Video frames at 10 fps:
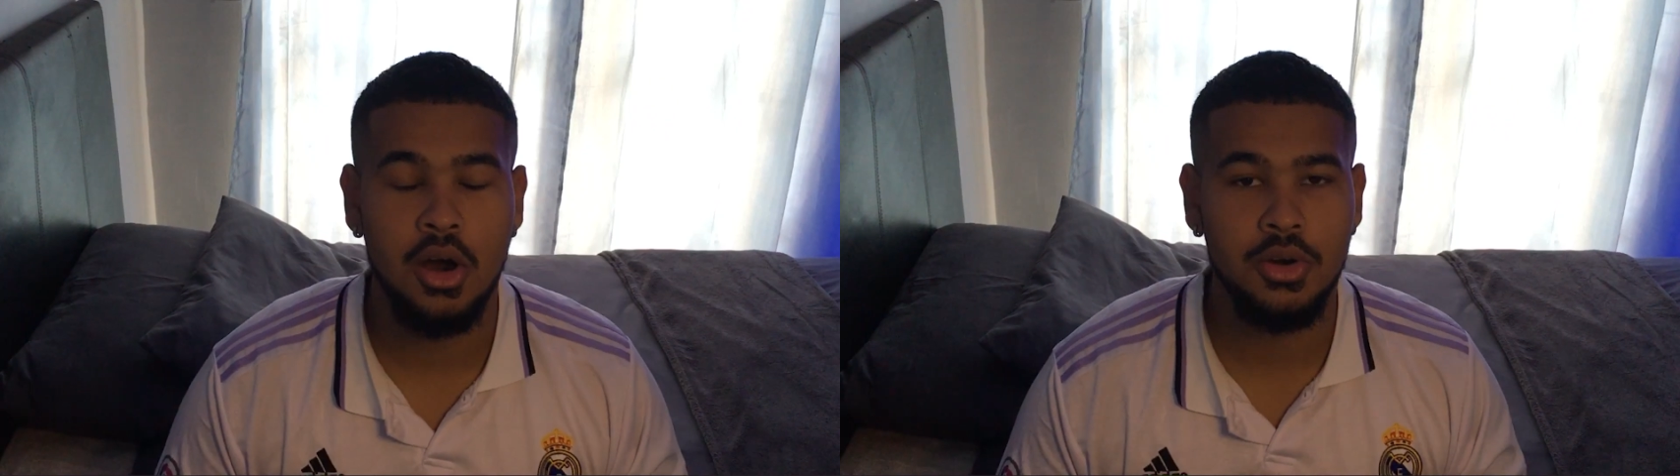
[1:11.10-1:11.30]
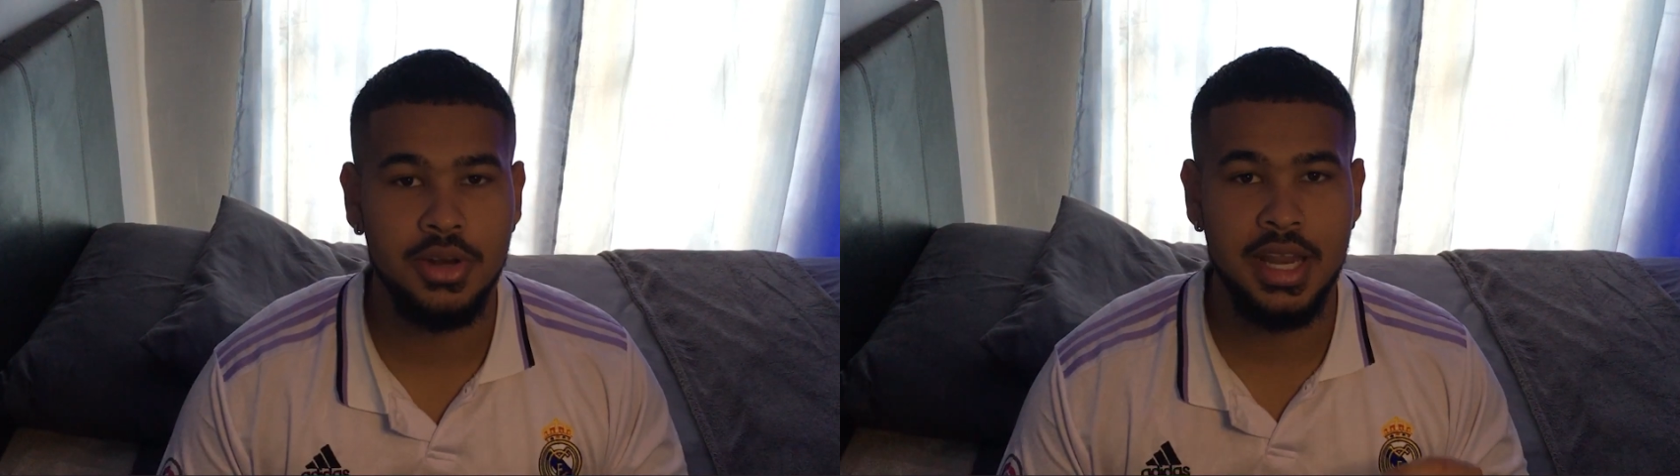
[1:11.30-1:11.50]

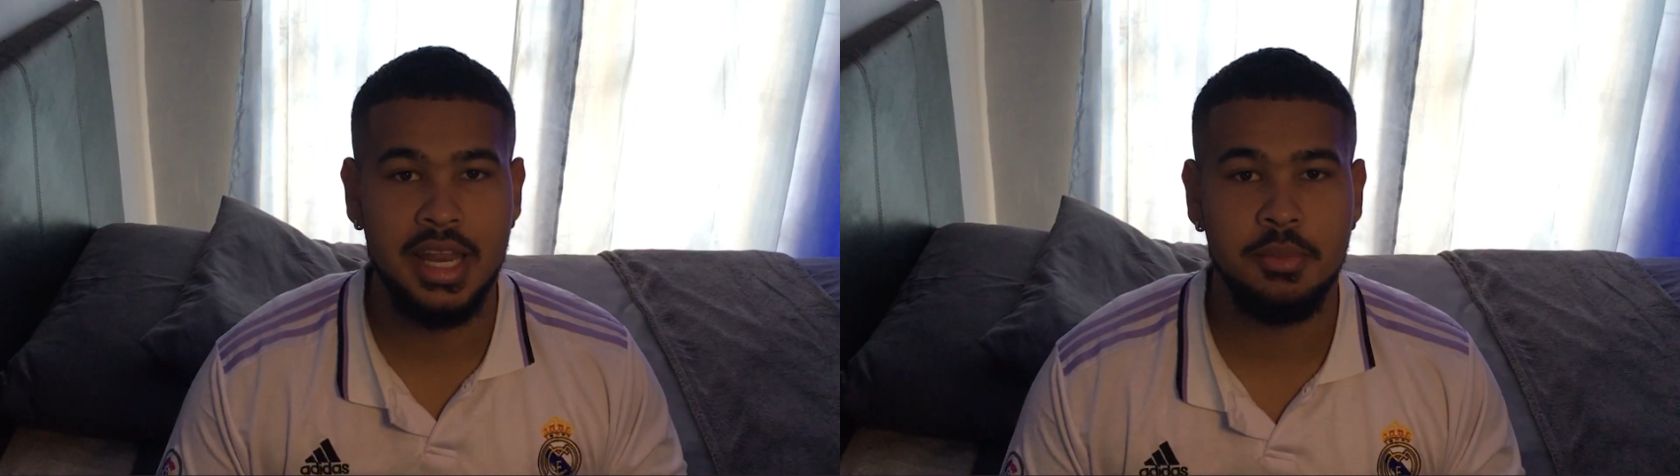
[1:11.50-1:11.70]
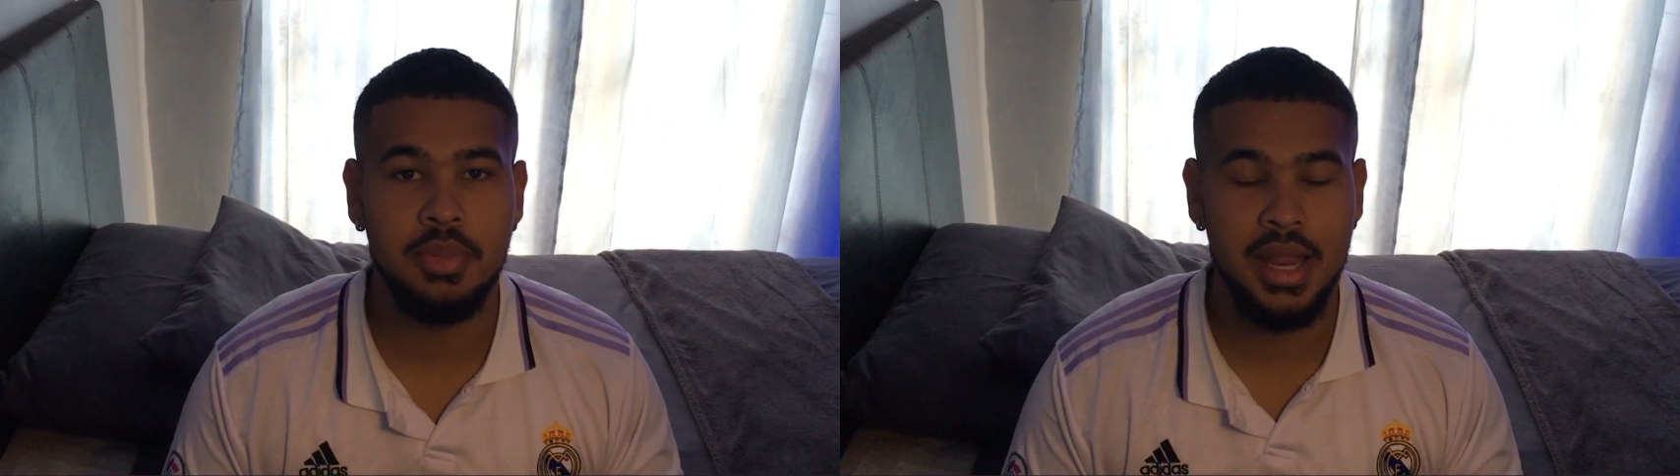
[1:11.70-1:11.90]
are
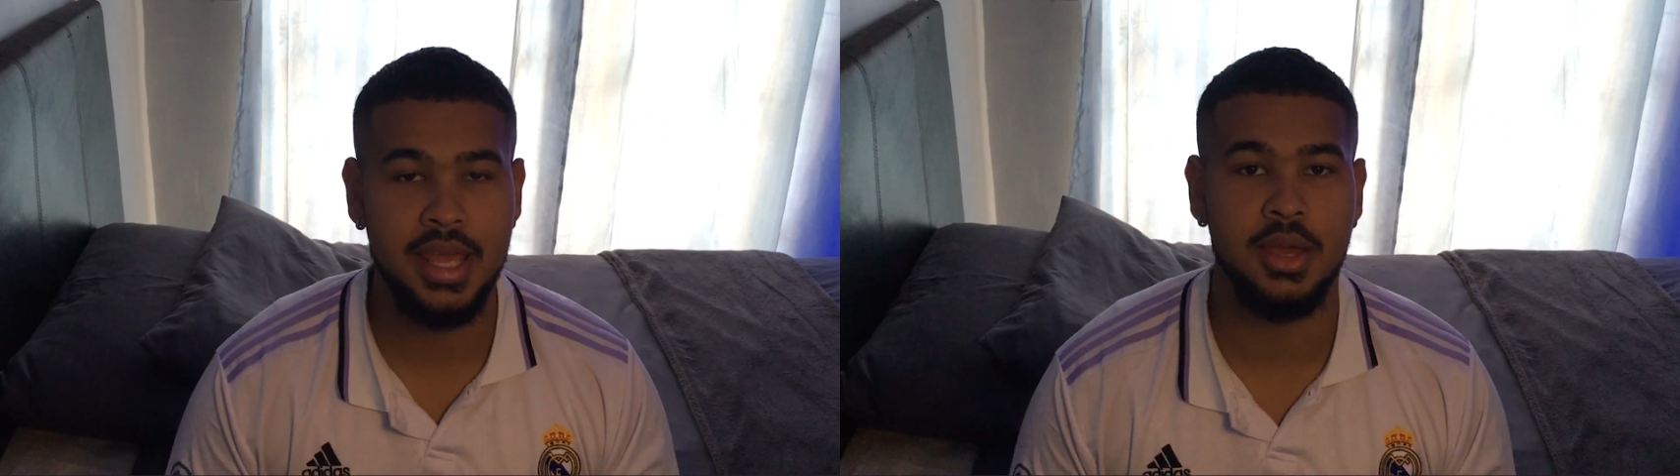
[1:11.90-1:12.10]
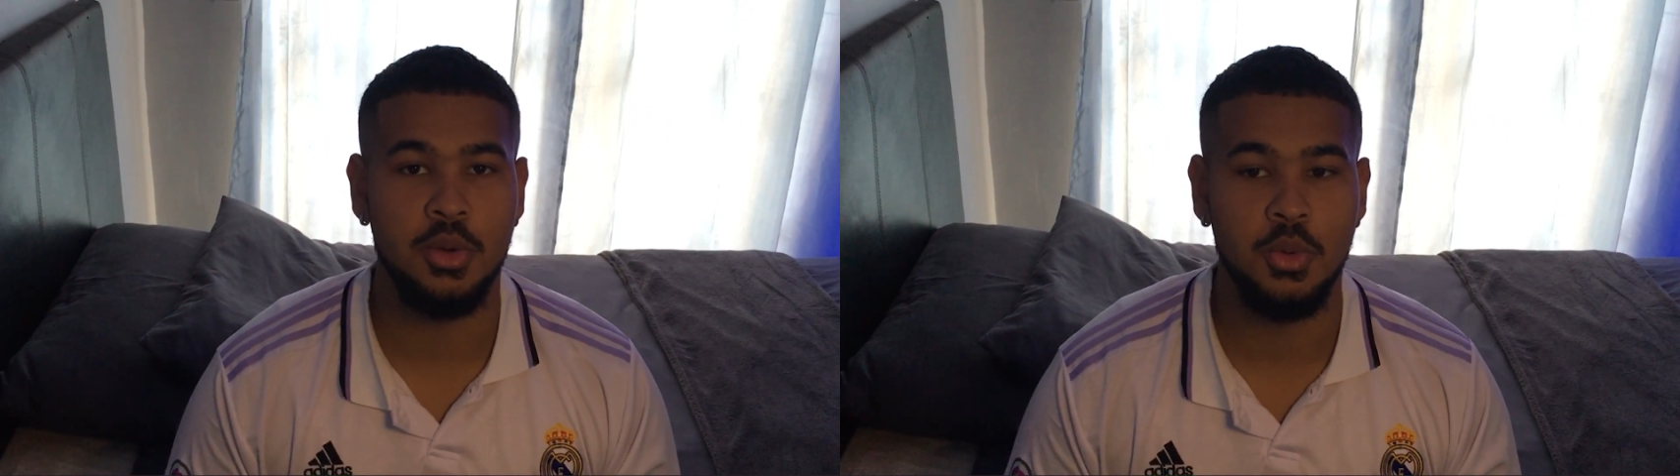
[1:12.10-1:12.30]
already
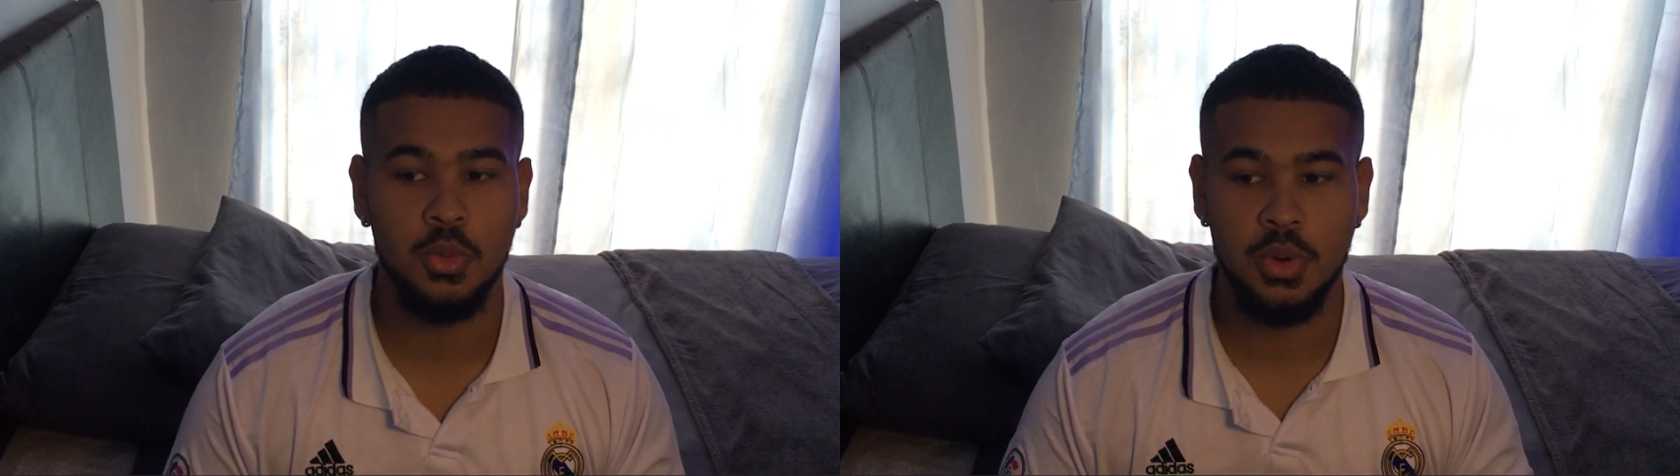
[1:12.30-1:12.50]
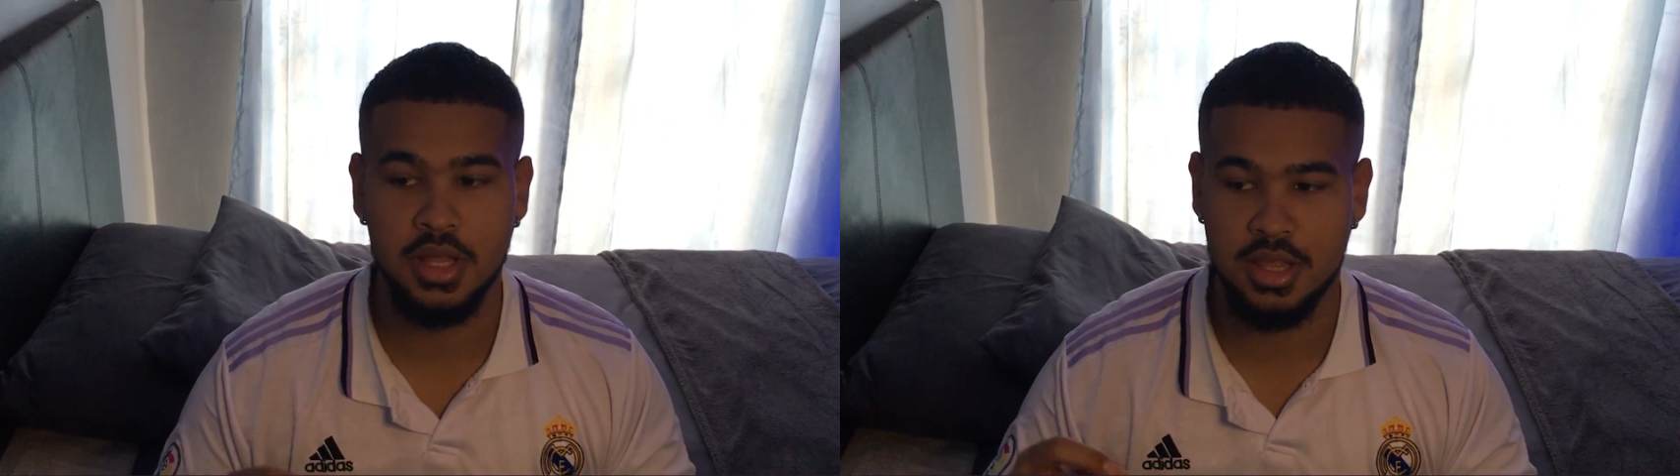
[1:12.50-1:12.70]
playing
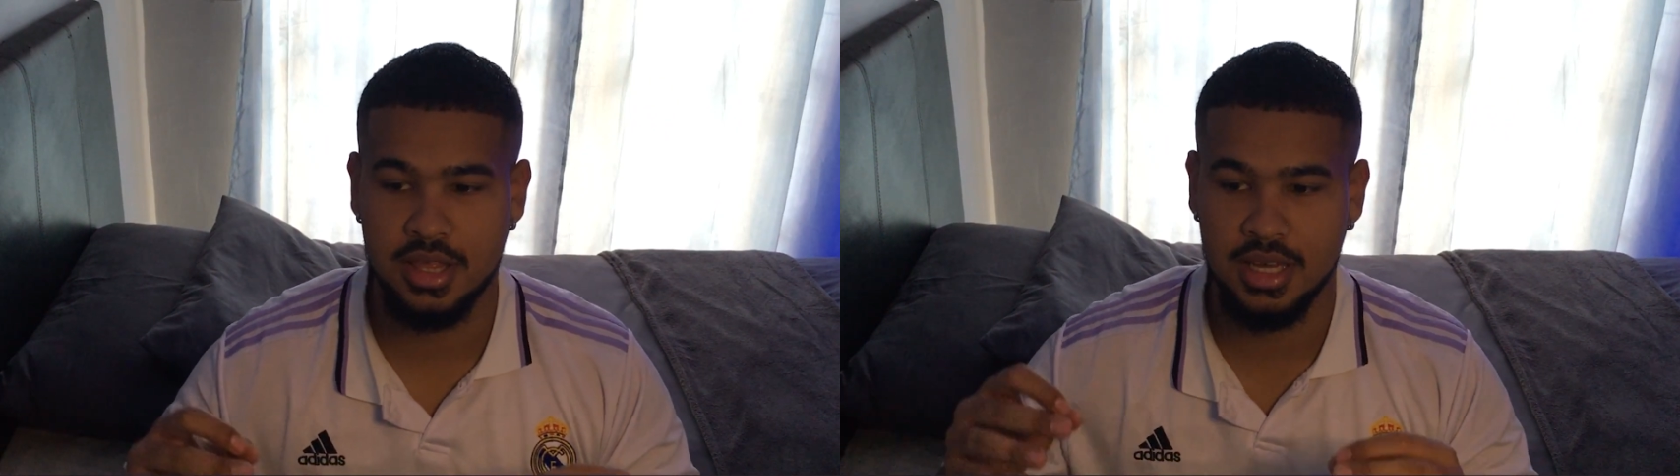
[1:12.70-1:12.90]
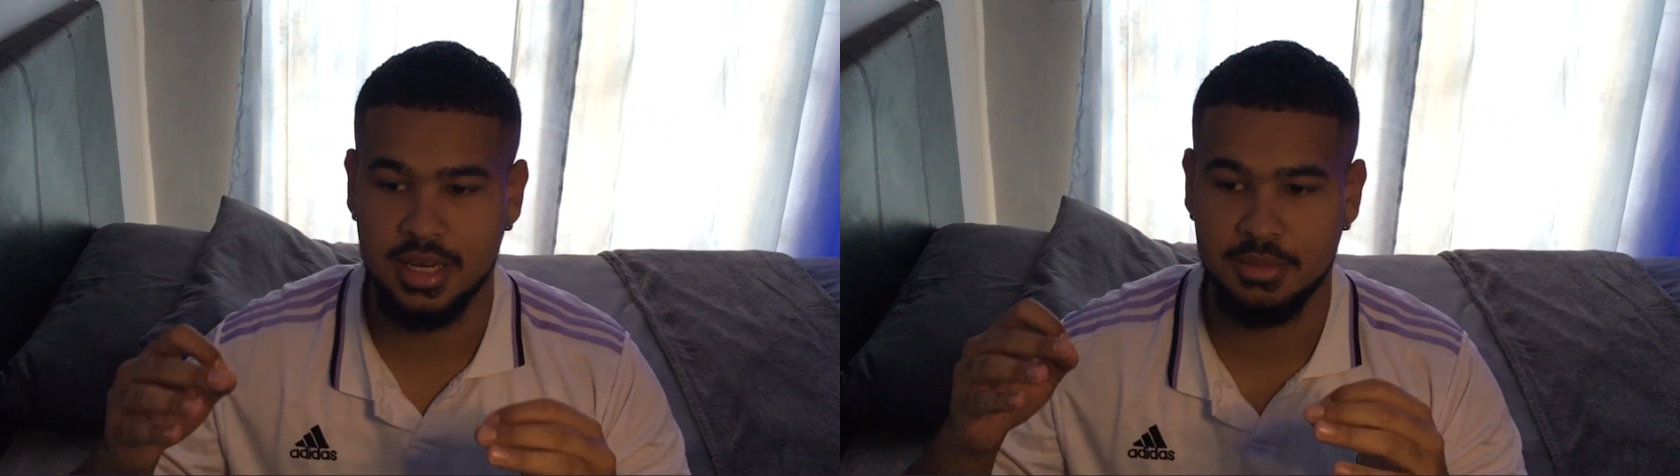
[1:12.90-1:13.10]
with
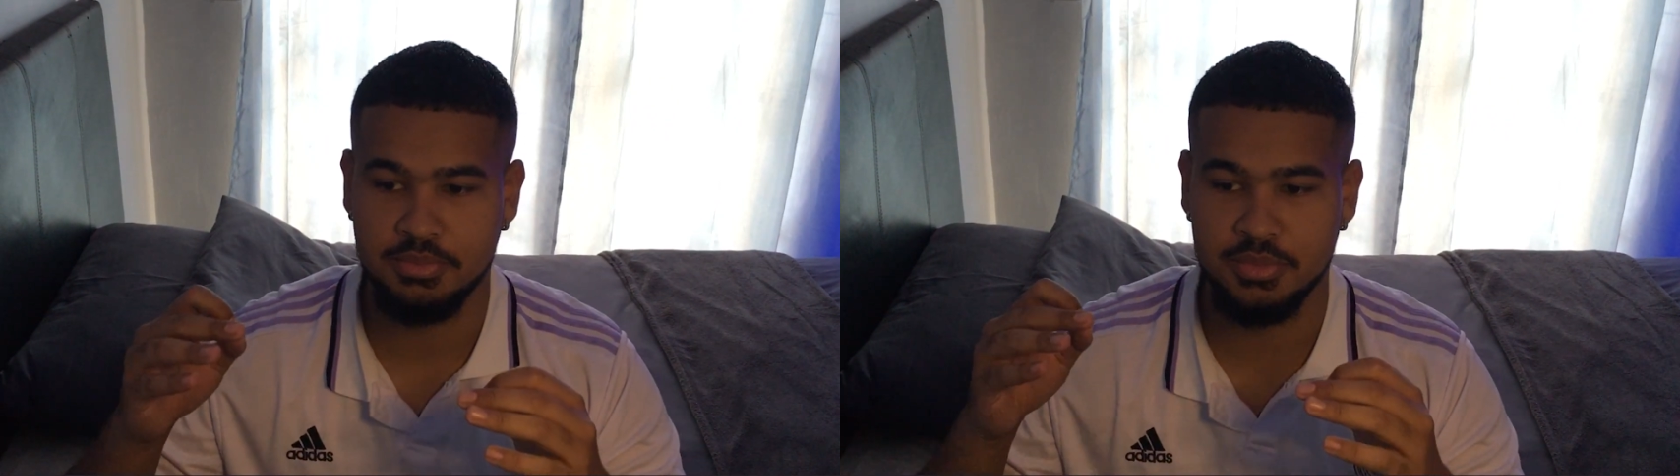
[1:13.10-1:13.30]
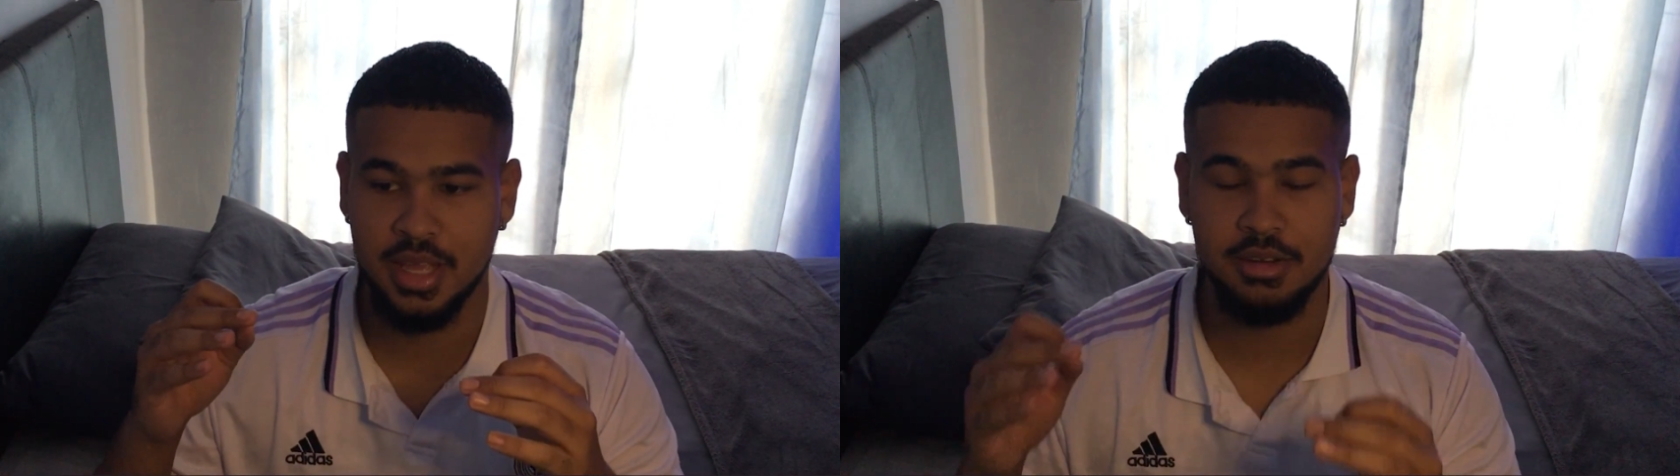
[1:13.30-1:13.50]
um,